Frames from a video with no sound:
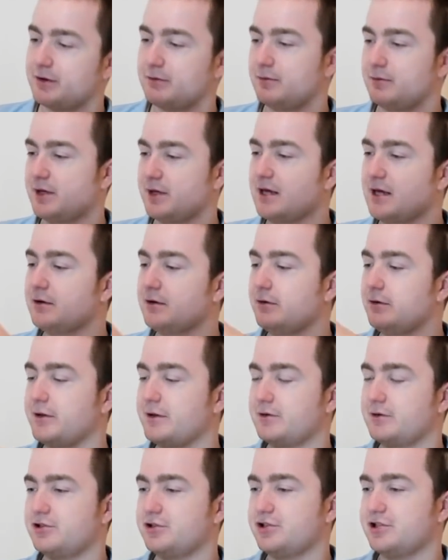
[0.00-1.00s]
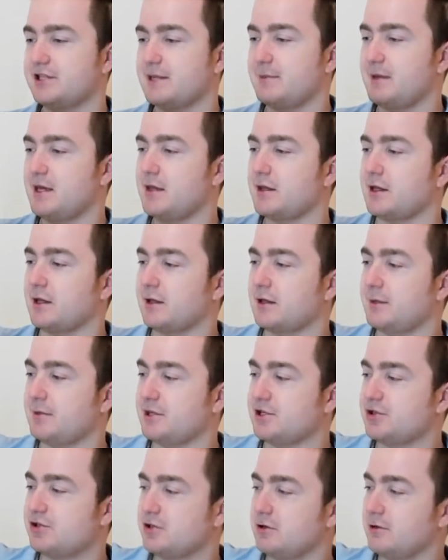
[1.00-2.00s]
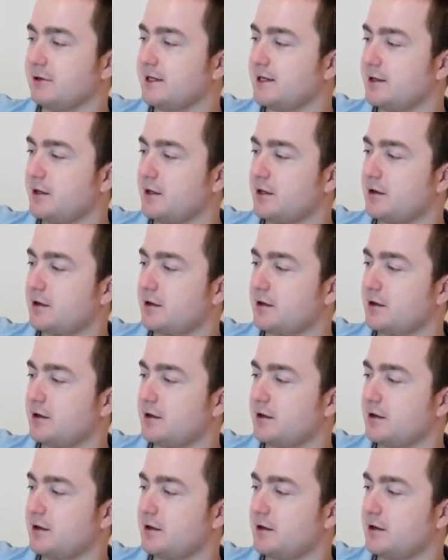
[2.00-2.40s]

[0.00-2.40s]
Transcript: The angles are just amazing. I mean, just look at this.